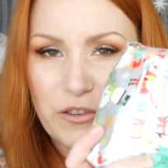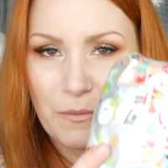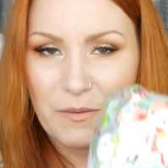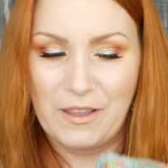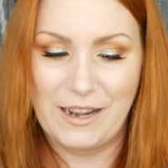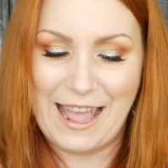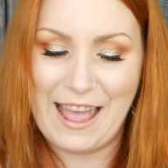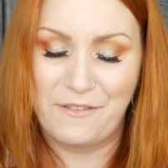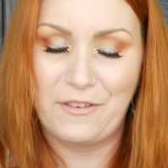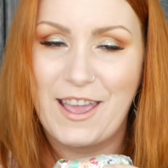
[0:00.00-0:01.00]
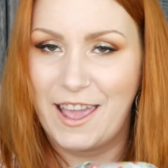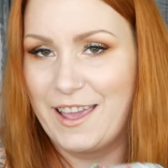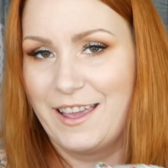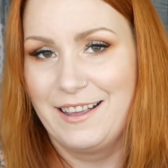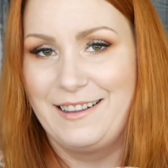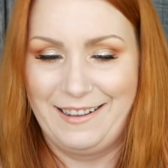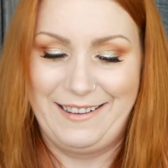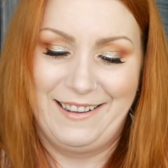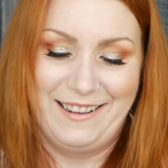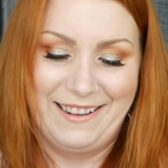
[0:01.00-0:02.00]
Something heavy.
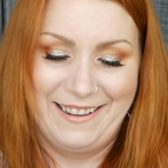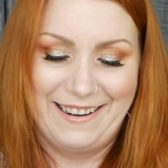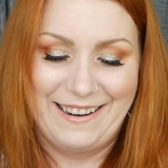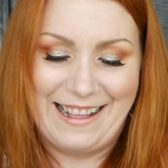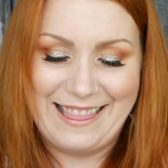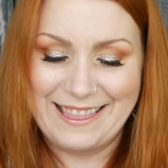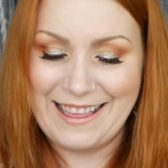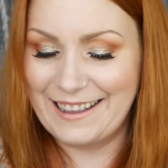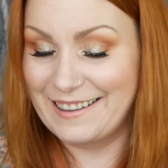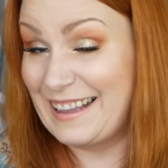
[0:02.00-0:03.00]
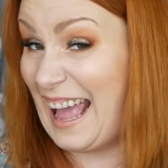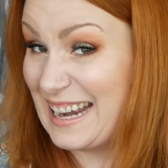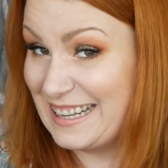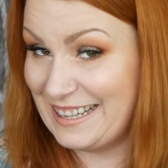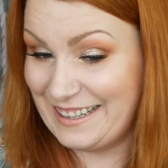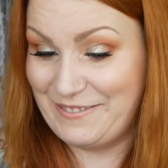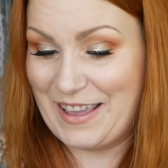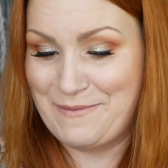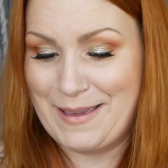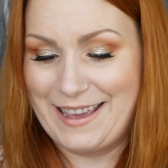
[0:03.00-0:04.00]
I think candle,
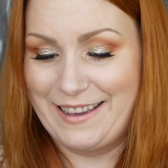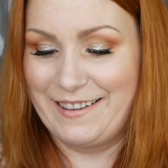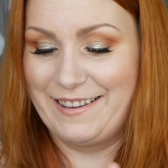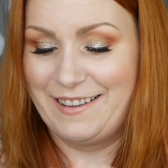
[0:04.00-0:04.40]
maybe?